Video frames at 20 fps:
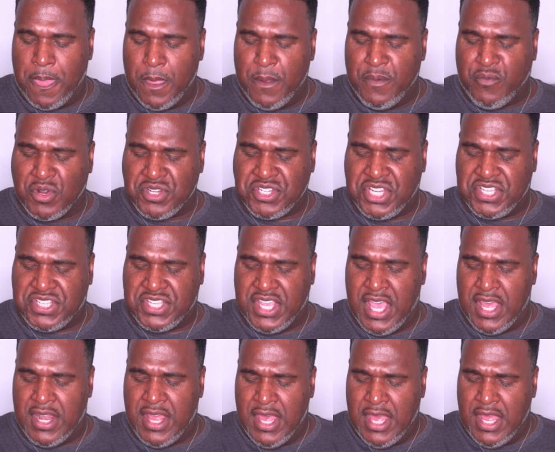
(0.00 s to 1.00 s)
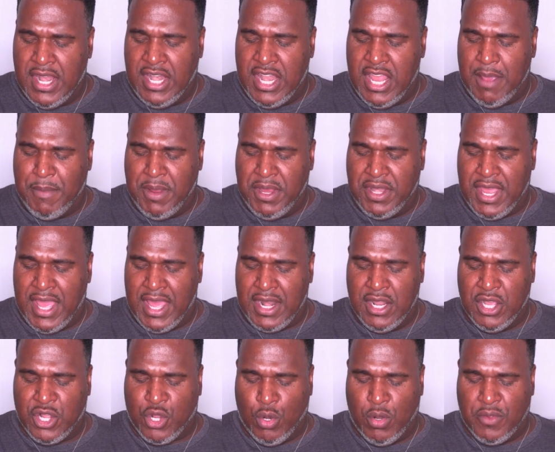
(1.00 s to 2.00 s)
For she said, Let me not
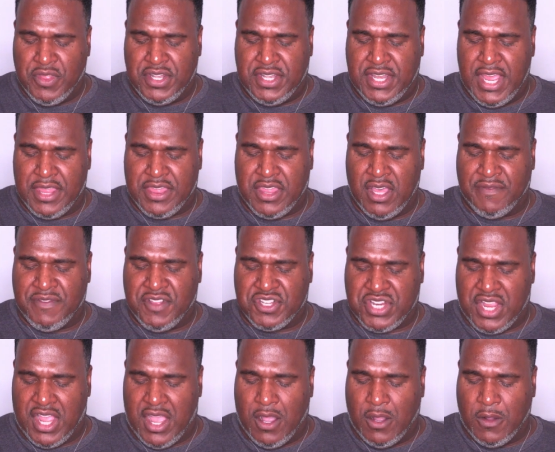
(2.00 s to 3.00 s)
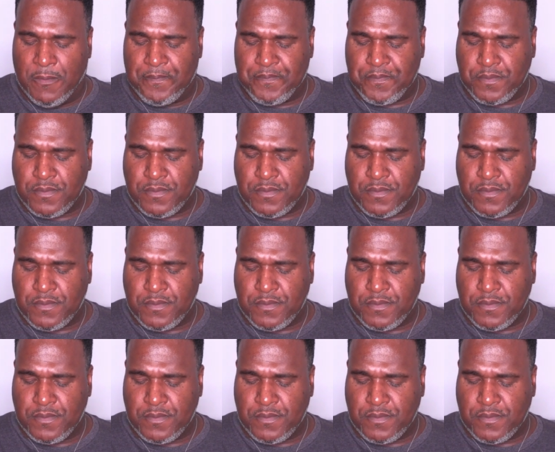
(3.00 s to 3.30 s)
look on the death of the child.